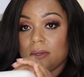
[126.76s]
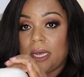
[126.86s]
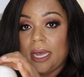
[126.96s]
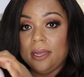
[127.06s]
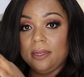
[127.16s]

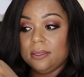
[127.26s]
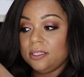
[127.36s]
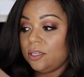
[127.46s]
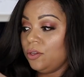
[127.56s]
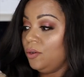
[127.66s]
Okay,
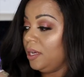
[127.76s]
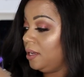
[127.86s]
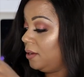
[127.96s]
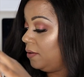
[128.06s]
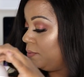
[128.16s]
so you
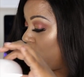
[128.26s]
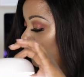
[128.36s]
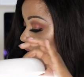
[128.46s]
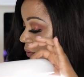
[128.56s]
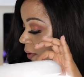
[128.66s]
can
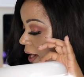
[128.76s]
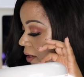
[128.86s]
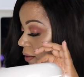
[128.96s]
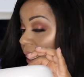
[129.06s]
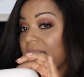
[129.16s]
move it
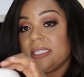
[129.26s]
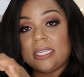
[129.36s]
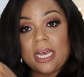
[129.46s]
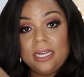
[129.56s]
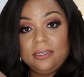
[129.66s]
around. That's
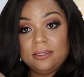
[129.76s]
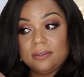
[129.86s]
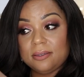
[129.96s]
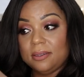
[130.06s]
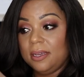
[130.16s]

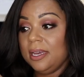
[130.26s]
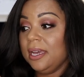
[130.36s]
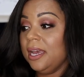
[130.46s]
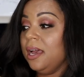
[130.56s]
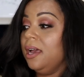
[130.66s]
nice.
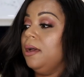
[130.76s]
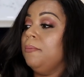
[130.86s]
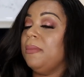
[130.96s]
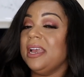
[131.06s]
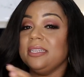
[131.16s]

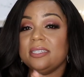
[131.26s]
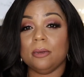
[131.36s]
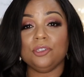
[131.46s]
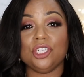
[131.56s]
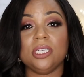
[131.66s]
My
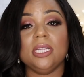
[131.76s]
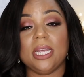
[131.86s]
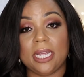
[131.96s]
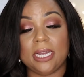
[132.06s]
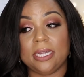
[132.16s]
assumption
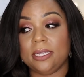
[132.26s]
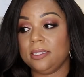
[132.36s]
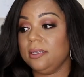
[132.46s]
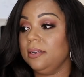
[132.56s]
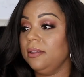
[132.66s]

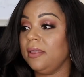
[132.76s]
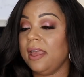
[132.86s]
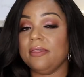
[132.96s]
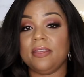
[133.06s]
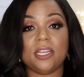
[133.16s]
is
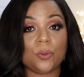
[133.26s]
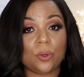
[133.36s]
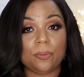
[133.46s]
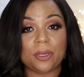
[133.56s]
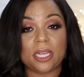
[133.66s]
that this
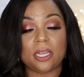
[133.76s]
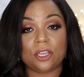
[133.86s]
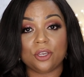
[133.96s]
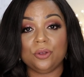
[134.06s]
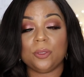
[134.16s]
would be
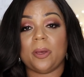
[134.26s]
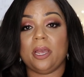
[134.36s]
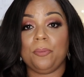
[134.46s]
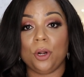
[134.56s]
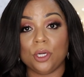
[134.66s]
used by
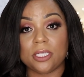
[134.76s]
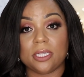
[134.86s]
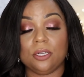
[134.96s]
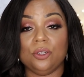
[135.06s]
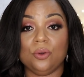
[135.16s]
a
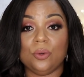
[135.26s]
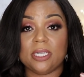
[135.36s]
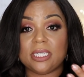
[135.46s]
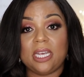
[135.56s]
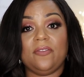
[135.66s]
person who
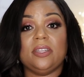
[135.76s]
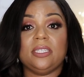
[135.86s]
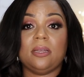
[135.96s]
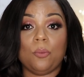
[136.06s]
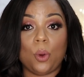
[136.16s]
is giving
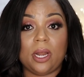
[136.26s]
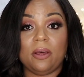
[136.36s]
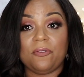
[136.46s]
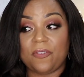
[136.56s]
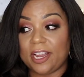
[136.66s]
someone
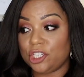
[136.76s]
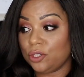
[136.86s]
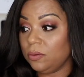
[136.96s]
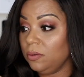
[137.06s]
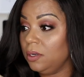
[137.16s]
a
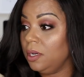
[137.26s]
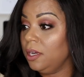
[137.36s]
facial.